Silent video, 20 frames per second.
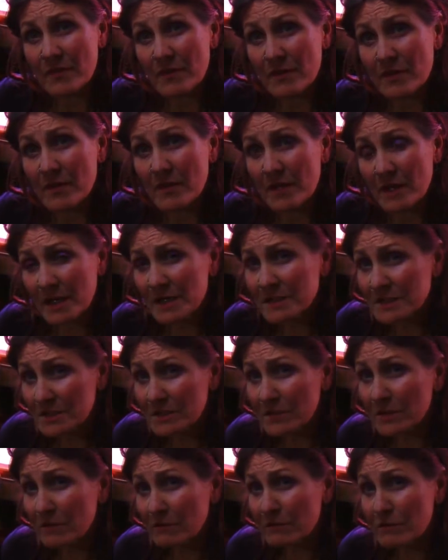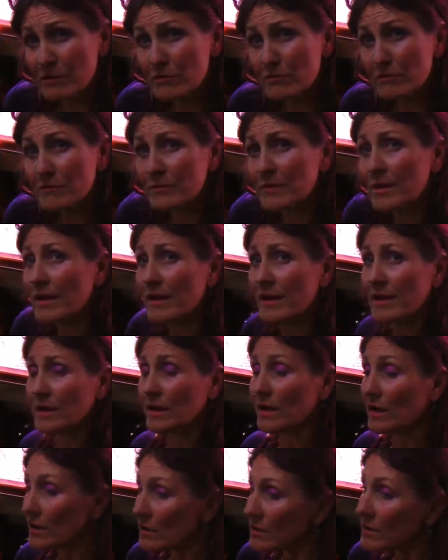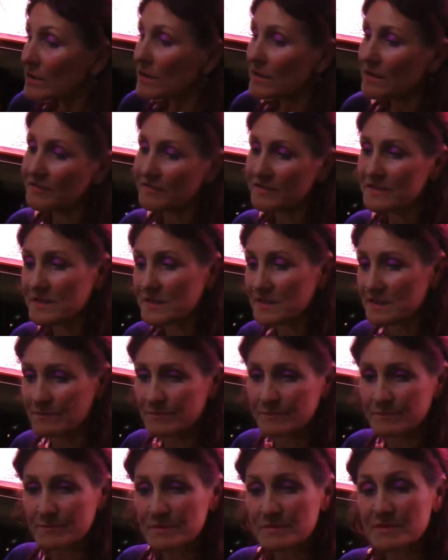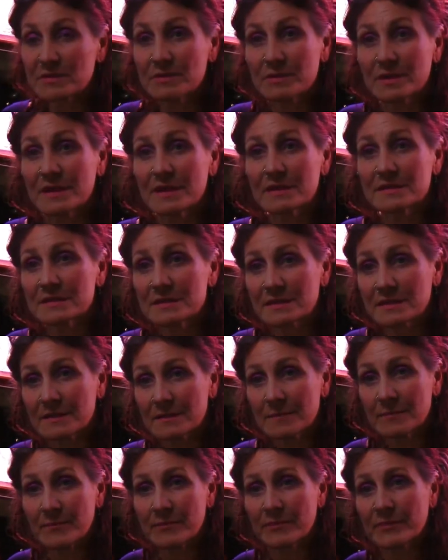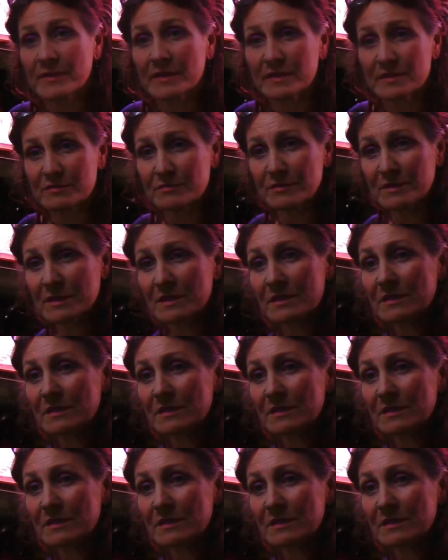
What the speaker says: It's got a real like fizz to it, hasn't it? That's really nice.